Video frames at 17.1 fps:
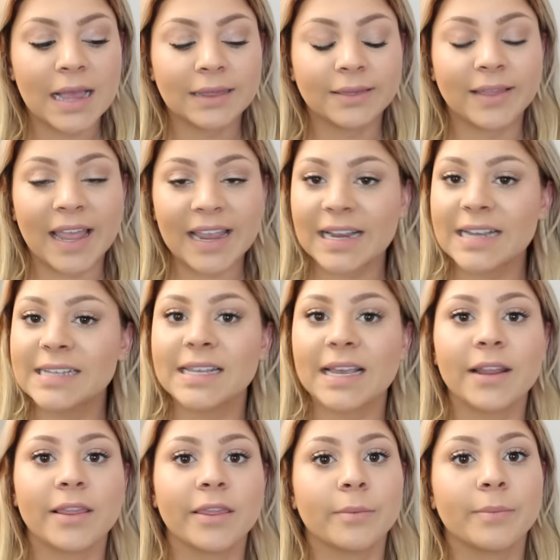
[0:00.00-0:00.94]
Like I
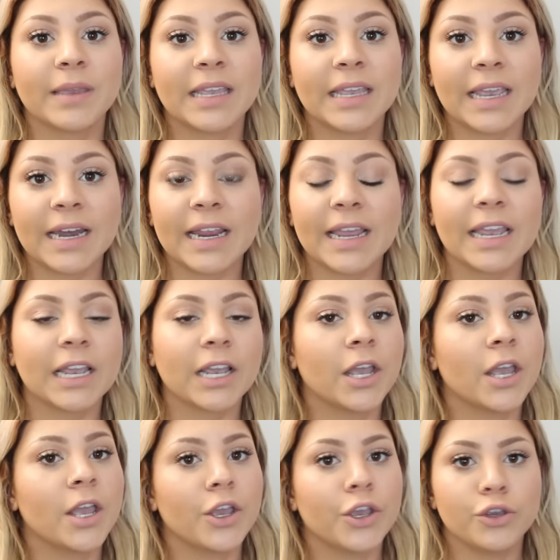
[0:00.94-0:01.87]
said in the beginning,
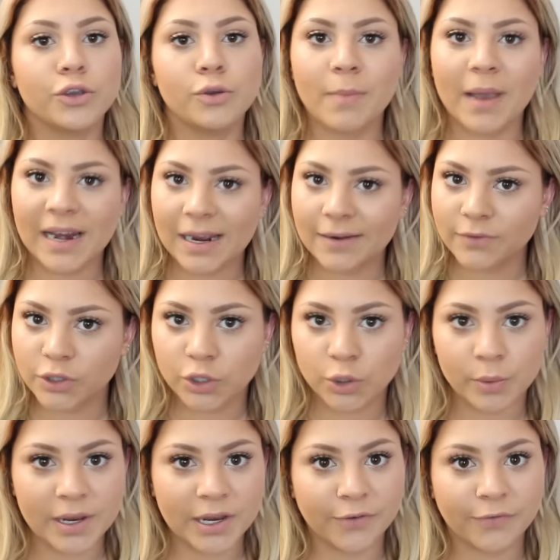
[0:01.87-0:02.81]
you might have to
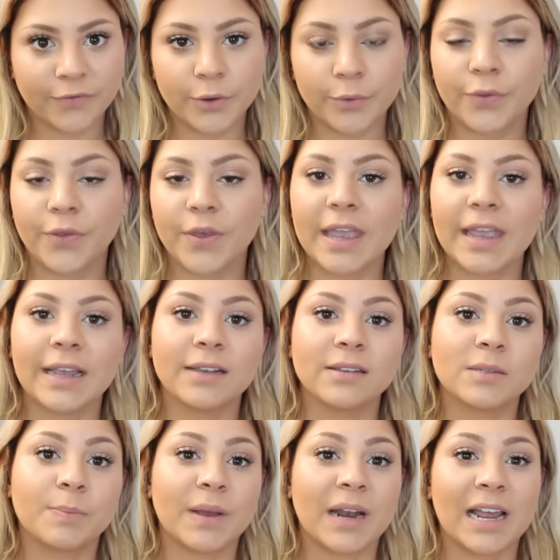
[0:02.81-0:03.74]
tweak a few
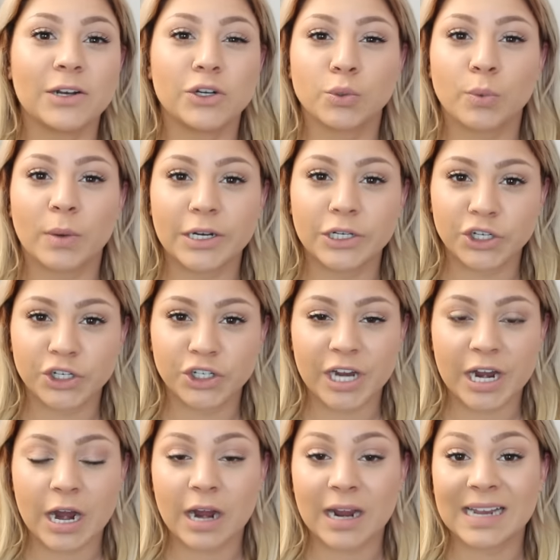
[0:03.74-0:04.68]
things, but I just wanted to
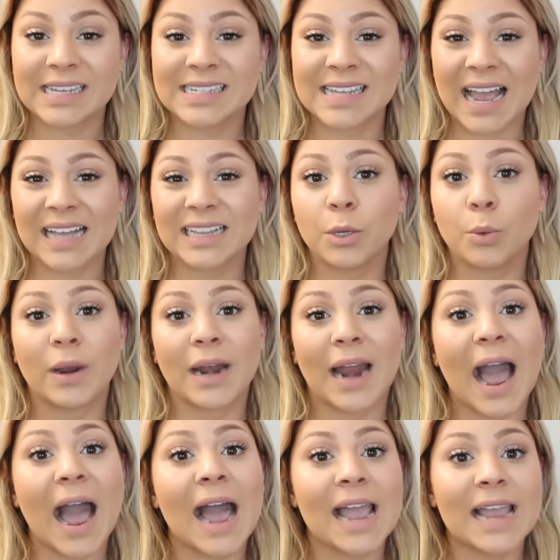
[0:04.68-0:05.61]
share exactly
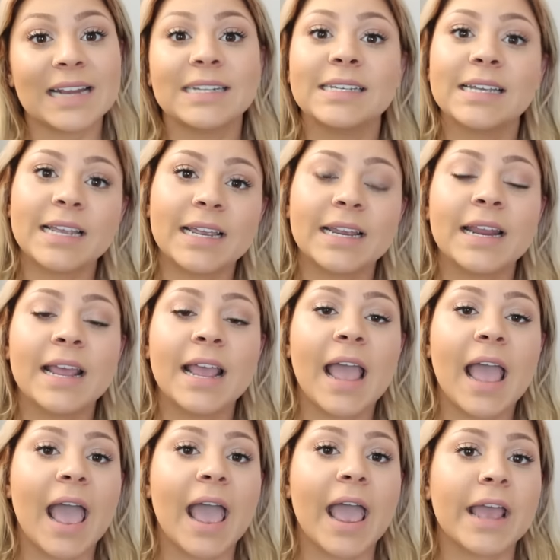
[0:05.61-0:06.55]
what I did
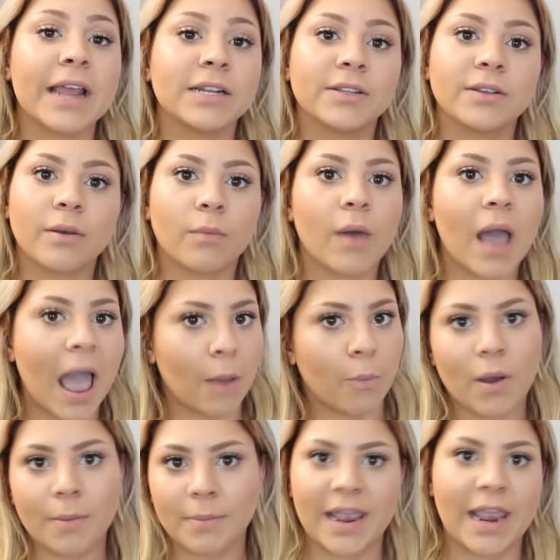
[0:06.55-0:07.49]
and
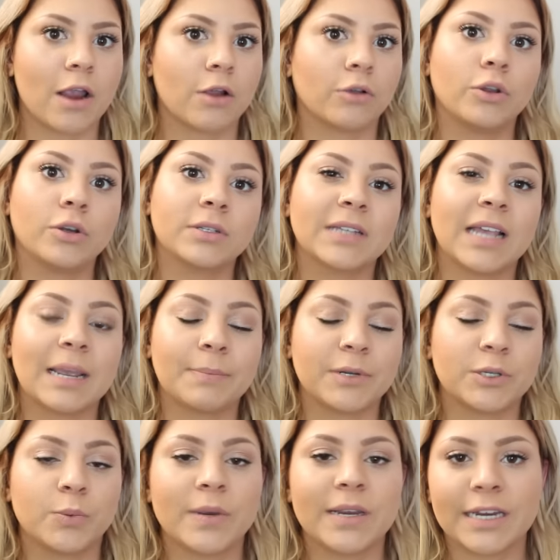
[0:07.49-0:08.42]
what my hair looked like
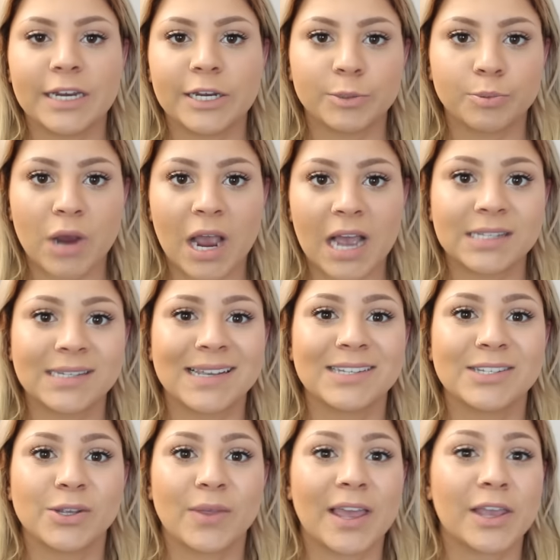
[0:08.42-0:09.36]
between each
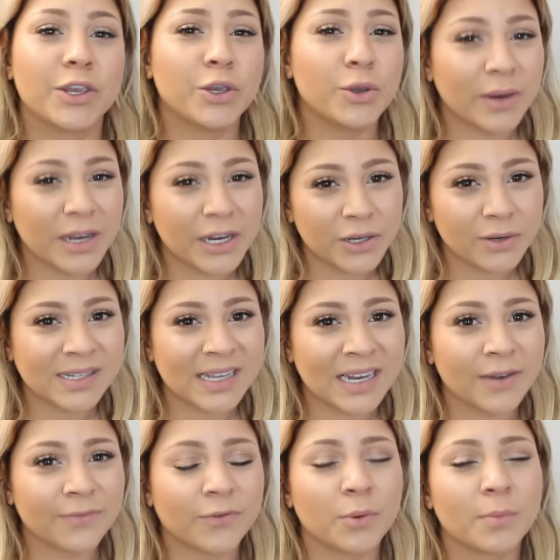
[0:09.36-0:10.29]
process so that you can use
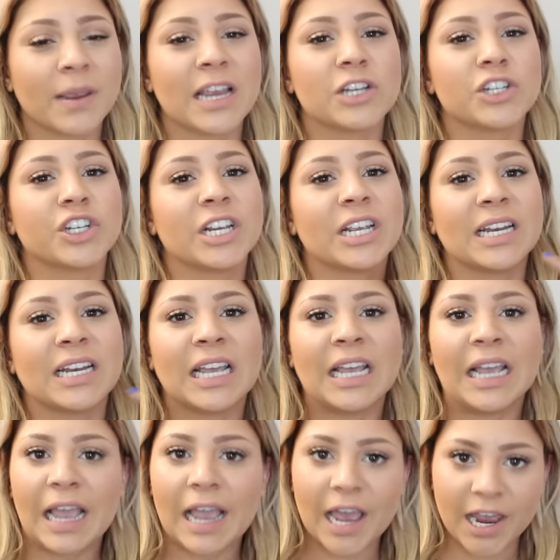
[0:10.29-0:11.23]
that information
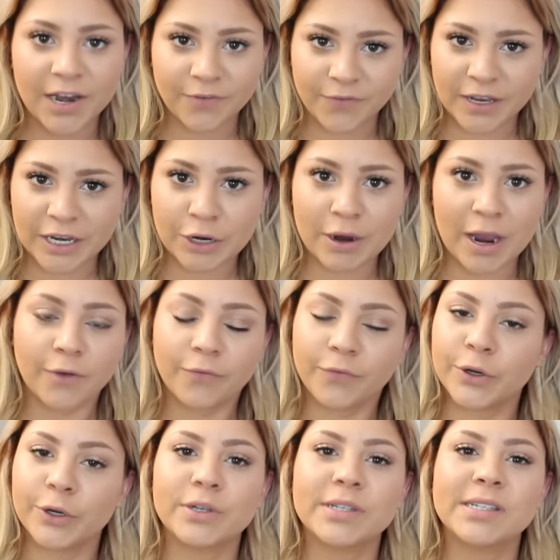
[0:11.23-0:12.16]
and figure out
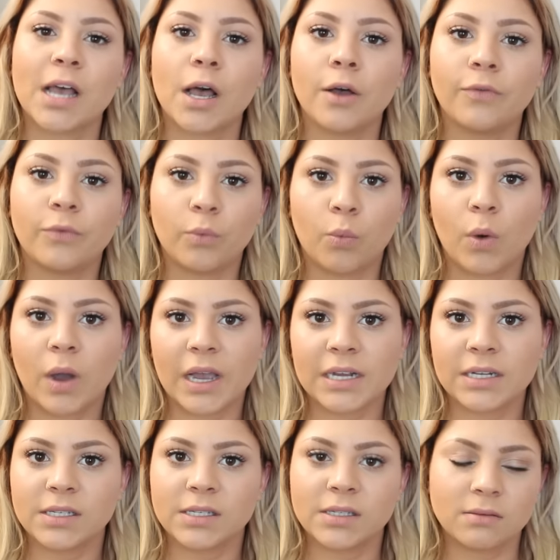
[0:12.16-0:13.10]
for yourself
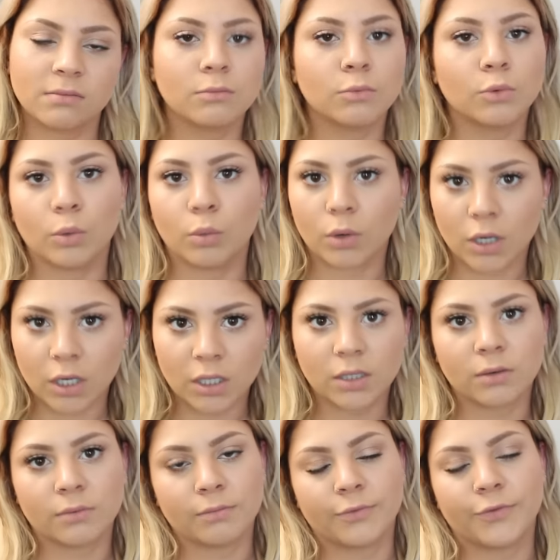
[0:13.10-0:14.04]
what will
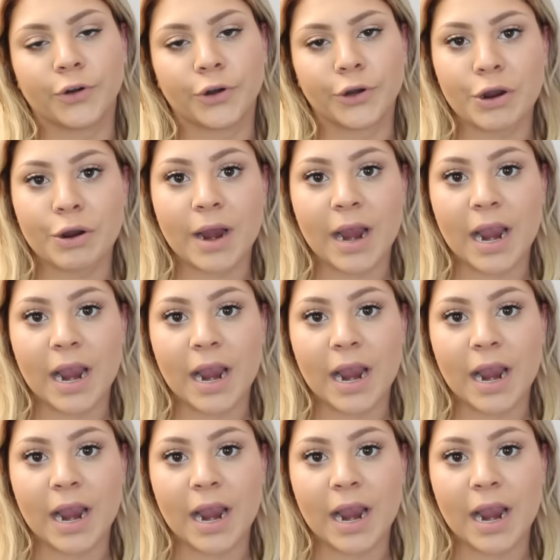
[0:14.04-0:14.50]
work for your